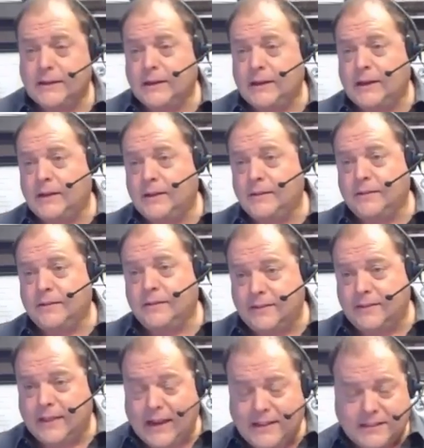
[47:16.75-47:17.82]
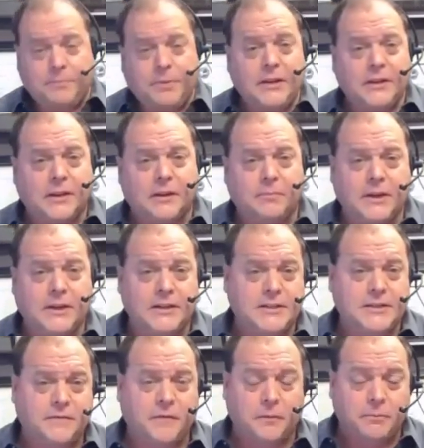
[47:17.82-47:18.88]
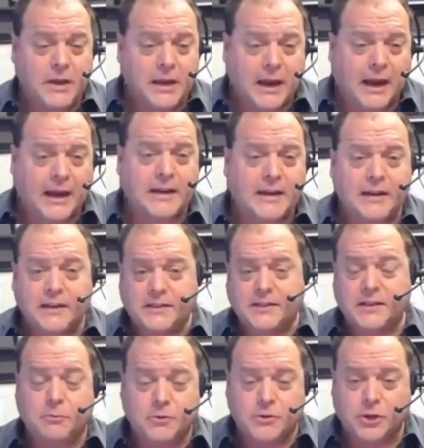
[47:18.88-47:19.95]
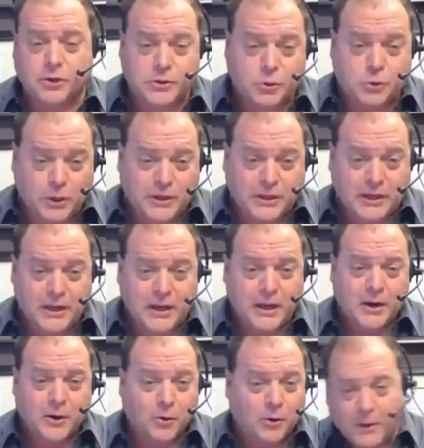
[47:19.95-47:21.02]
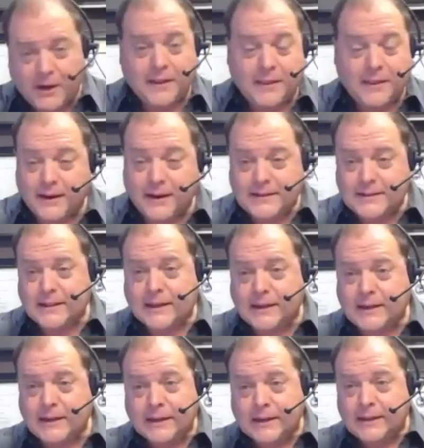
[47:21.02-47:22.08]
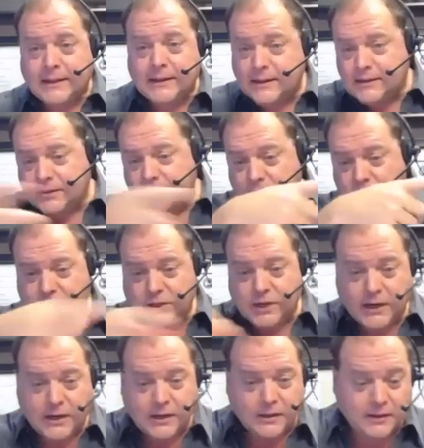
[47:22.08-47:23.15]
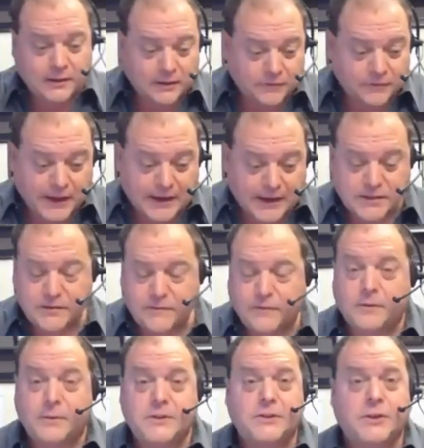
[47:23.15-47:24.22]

Uh, that's appealing because for me, I need to see results quickly or I'm on to the next thing, the next little shiny thing that flashes in front of me.